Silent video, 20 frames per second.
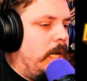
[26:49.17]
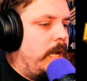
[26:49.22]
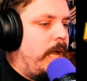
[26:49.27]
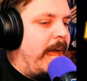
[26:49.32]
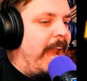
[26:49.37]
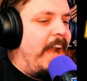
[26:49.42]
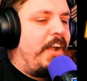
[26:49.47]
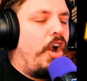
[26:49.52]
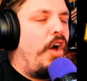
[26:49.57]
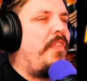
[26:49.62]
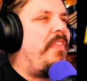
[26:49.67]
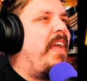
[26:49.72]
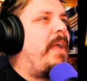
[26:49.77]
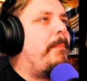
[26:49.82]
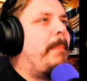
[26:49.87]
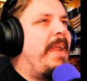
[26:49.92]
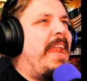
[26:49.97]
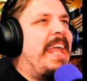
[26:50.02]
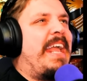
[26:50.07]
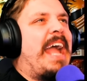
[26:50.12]
And I don't
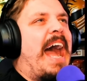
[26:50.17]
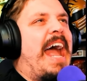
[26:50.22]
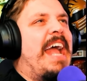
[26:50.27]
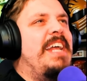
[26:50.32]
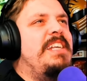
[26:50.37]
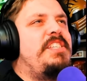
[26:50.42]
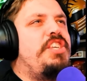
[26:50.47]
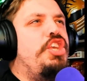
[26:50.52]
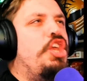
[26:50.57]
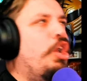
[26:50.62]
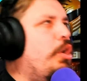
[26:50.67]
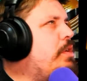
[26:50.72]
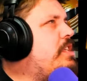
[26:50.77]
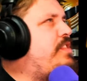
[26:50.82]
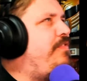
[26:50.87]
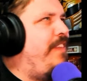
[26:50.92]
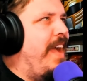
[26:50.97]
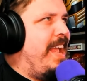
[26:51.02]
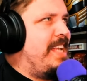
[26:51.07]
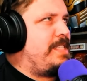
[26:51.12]
think many guys
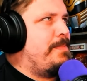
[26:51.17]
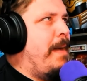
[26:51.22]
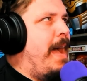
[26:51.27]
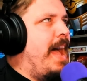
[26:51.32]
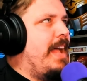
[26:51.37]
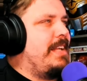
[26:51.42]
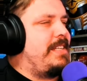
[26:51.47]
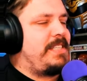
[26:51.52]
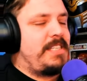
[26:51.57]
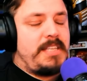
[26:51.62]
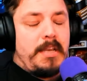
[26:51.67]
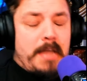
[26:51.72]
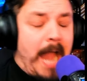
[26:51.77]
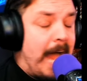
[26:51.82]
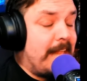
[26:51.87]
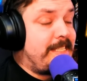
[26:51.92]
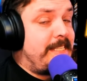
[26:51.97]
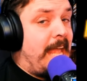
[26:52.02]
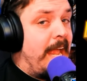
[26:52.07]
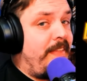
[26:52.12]
use face masks.
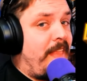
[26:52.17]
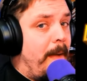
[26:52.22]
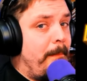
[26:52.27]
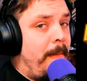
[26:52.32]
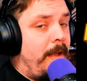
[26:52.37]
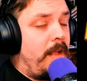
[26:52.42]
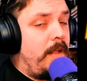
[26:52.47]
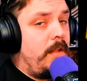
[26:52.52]
Not saying that